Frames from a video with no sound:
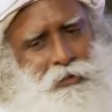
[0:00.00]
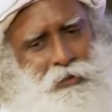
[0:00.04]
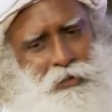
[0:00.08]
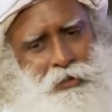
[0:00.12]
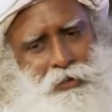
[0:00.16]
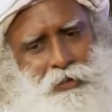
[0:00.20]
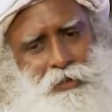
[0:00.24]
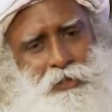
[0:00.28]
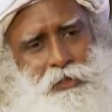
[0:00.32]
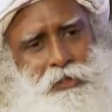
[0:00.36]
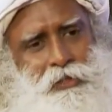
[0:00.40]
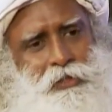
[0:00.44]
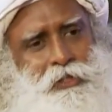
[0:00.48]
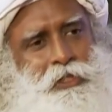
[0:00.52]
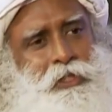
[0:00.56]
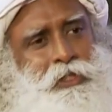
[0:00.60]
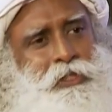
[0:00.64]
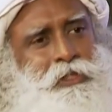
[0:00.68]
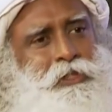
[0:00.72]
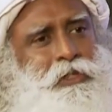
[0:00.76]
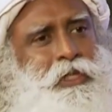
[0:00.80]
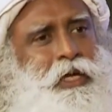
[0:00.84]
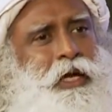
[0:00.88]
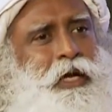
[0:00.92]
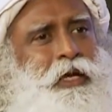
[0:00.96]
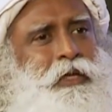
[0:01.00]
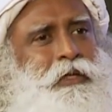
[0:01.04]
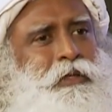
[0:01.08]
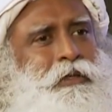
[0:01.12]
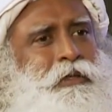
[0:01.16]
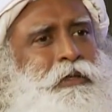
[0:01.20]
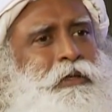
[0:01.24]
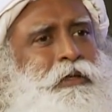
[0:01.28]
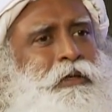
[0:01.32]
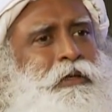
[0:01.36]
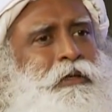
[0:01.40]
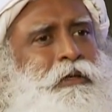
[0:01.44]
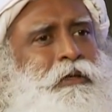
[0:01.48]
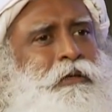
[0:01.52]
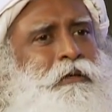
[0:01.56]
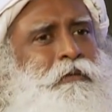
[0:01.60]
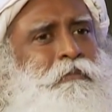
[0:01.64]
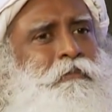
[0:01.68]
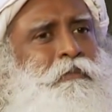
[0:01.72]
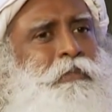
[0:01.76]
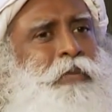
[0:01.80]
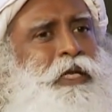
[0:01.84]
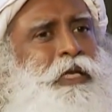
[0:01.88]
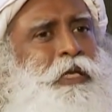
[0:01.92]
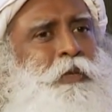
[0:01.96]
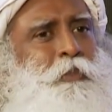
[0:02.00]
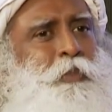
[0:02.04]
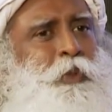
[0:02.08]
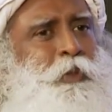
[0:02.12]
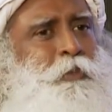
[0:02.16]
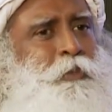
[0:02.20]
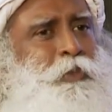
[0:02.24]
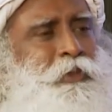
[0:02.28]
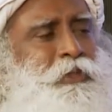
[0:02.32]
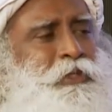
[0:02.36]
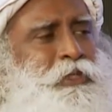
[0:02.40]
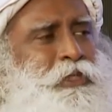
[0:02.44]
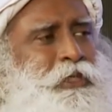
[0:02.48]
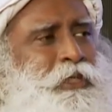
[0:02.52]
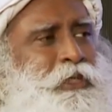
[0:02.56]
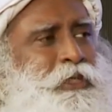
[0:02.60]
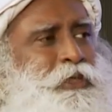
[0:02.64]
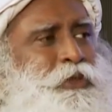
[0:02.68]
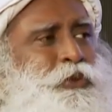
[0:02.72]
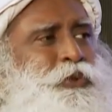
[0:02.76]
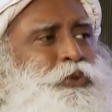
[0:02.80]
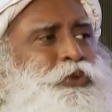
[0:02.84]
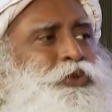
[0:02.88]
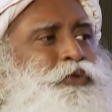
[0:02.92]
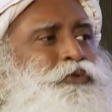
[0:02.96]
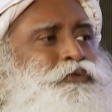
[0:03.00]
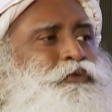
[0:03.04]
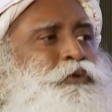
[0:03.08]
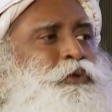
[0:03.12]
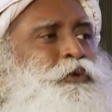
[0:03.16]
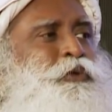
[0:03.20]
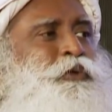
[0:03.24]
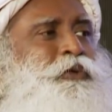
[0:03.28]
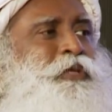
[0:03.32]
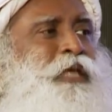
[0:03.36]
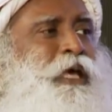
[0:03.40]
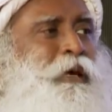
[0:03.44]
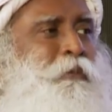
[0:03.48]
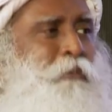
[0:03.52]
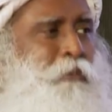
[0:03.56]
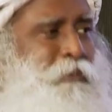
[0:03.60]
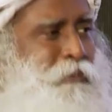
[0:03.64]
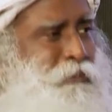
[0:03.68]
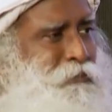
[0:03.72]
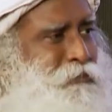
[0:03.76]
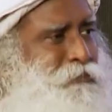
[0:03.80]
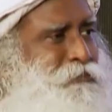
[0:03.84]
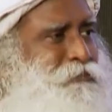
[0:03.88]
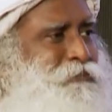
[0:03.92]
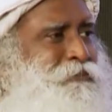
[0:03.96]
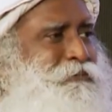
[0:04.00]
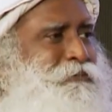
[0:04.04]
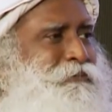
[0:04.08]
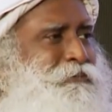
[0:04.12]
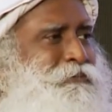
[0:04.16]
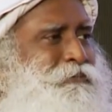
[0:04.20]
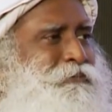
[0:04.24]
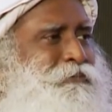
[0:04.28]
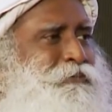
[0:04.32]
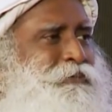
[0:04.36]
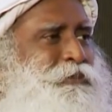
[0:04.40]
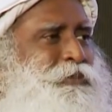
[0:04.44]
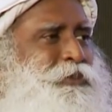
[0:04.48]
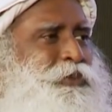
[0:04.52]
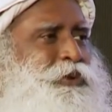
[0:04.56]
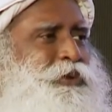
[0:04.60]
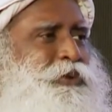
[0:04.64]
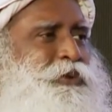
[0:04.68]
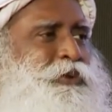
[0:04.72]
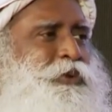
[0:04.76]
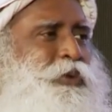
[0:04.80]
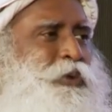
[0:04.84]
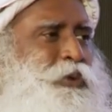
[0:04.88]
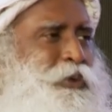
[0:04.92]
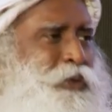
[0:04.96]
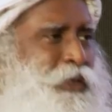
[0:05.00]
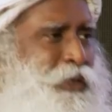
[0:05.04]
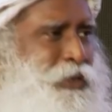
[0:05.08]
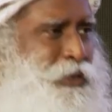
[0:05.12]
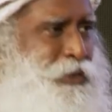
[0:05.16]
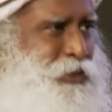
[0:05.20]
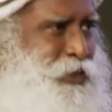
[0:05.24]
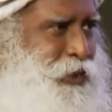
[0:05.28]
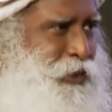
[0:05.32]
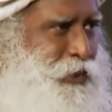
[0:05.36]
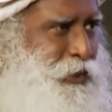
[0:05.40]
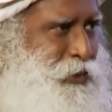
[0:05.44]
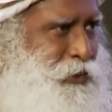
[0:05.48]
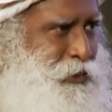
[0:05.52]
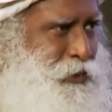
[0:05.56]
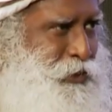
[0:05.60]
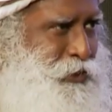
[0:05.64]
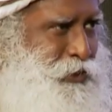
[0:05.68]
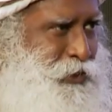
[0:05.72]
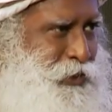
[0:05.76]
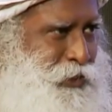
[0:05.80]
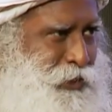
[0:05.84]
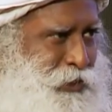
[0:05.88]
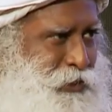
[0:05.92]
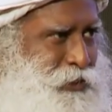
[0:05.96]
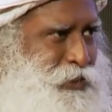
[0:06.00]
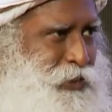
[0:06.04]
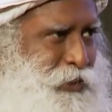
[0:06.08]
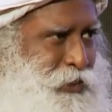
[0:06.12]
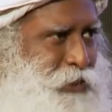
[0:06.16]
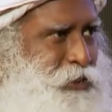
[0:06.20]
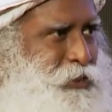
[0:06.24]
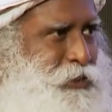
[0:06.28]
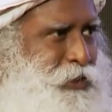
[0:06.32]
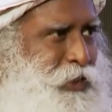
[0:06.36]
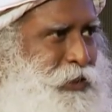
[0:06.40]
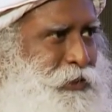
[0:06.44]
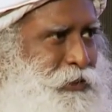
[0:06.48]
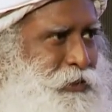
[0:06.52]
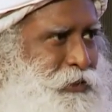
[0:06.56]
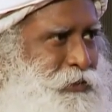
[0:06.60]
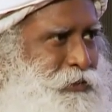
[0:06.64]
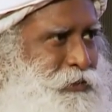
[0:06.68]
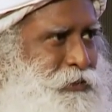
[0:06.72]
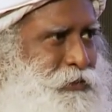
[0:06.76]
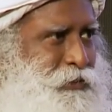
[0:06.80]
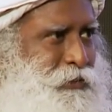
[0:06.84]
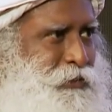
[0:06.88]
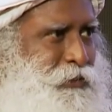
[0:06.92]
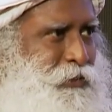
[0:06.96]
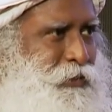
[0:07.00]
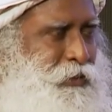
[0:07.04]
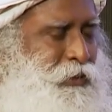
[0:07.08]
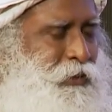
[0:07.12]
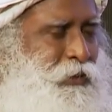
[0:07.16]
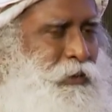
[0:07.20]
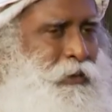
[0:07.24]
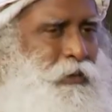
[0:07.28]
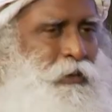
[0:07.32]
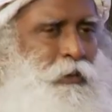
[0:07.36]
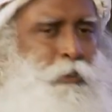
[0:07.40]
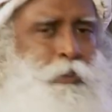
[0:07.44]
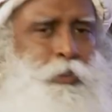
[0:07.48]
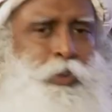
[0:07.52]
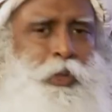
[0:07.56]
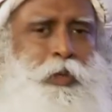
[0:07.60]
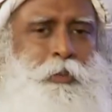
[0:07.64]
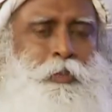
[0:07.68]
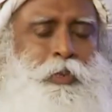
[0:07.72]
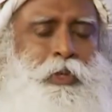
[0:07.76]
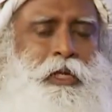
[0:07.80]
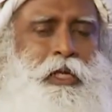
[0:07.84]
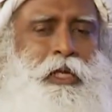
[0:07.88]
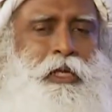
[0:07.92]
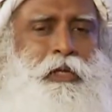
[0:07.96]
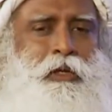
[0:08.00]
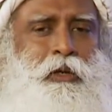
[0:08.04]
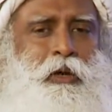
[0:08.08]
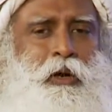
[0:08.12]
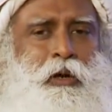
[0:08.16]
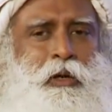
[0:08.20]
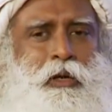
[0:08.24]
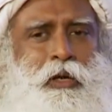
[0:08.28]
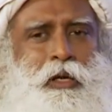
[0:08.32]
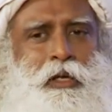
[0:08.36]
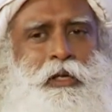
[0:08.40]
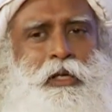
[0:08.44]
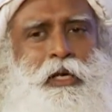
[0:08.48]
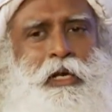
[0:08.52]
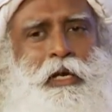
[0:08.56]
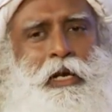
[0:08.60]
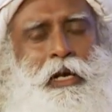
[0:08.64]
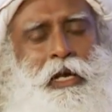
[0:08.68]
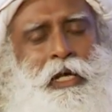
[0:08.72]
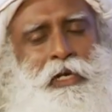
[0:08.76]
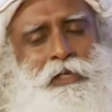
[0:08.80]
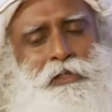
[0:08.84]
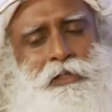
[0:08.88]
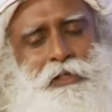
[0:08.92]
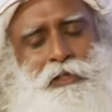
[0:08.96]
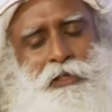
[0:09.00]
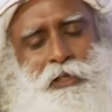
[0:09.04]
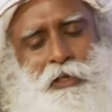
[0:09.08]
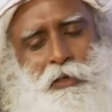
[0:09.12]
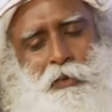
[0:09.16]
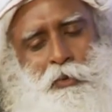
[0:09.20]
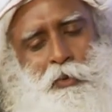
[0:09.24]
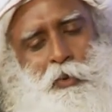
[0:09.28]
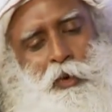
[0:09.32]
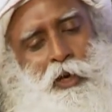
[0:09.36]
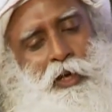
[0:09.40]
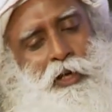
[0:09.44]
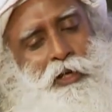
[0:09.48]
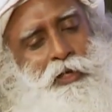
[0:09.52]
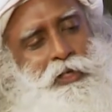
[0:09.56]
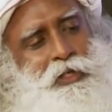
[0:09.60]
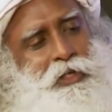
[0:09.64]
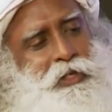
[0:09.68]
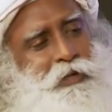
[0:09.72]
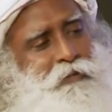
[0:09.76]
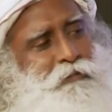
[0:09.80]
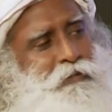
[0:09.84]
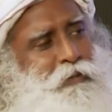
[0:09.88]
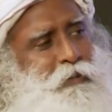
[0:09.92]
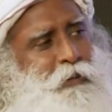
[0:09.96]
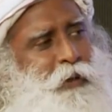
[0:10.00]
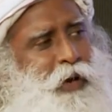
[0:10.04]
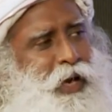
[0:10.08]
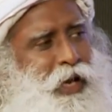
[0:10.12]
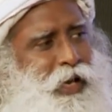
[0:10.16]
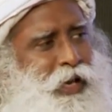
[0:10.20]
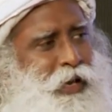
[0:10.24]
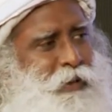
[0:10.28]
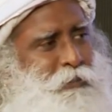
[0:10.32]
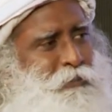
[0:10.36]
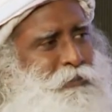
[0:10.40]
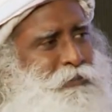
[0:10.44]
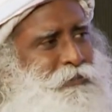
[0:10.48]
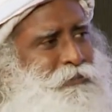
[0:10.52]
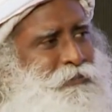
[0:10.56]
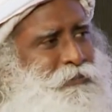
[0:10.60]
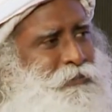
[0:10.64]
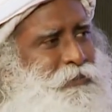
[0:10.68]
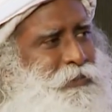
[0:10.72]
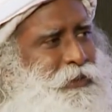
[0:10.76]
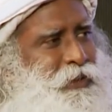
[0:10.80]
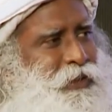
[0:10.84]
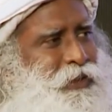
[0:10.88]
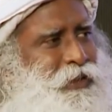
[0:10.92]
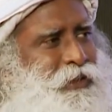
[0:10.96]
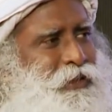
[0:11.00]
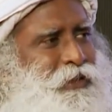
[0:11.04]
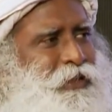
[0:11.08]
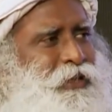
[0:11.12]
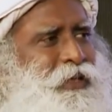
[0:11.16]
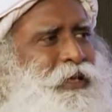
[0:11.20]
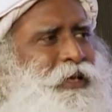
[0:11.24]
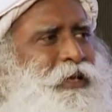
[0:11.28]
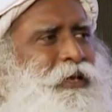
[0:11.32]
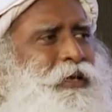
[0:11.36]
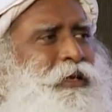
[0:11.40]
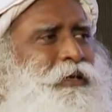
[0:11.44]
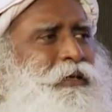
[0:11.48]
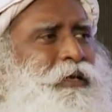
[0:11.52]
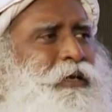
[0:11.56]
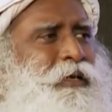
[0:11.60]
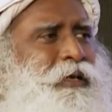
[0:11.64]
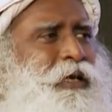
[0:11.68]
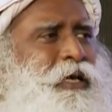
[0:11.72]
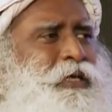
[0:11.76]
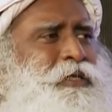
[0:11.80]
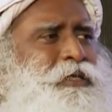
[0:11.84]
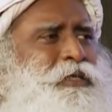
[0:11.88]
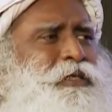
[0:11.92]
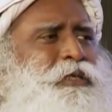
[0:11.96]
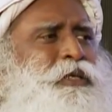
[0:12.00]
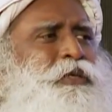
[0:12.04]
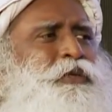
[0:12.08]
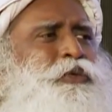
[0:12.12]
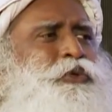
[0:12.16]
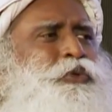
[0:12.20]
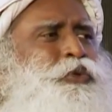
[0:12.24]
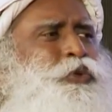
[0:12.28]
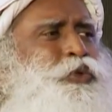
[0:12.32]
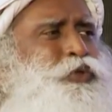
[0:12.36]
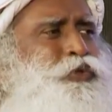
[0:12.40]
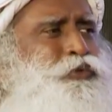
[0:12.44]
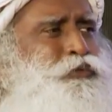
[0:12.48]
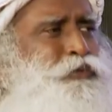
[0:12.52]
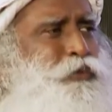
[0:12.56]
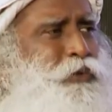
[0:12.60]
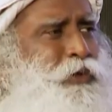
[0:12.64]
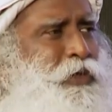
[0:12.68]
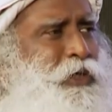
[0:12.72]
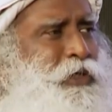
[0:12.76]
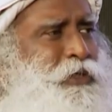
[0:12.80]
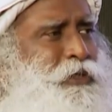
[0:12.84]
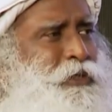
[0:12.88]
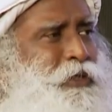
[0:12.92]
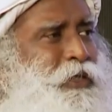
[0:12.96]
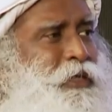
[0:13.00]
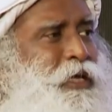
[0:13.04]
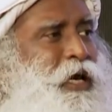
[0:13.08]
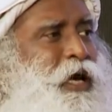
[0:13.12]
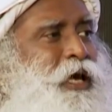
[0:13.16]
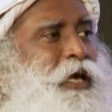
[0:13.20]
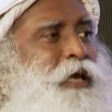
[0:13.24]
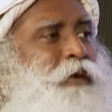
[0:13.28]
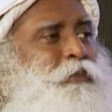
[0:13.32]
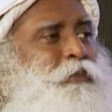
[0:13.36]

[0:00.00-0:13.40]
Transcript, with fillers: It is just that many people see it's useful to them. So there is recognition, let's understand this. People are not recognizing the quality of who I am, they're recognizing the usefulness that I